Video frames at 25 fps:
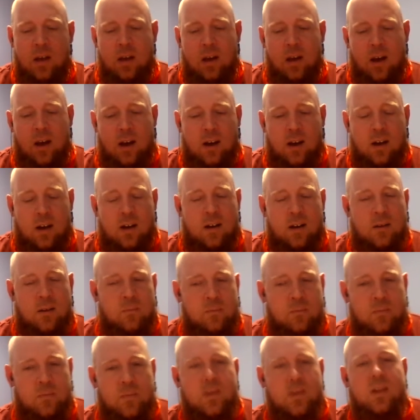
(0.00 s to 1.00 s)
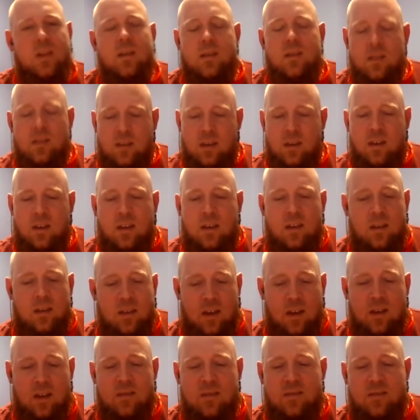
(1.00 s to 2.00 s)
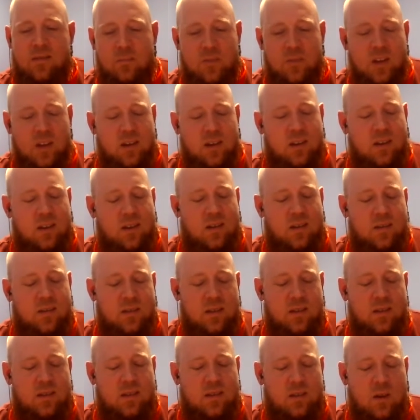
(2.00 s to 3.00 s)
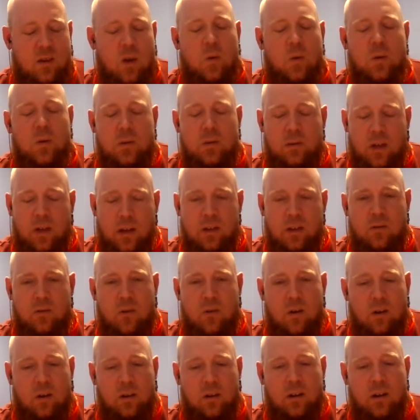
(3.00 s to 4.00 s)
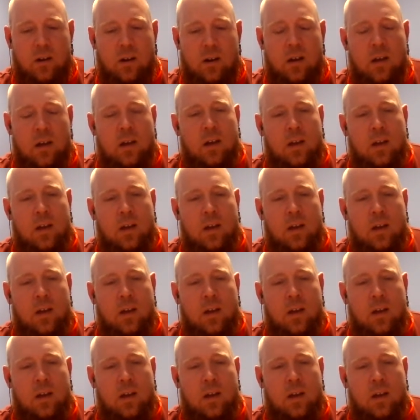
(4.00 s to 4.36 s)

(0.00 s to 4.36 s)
Um, and yes, I'm gonna go with Nightcrawler.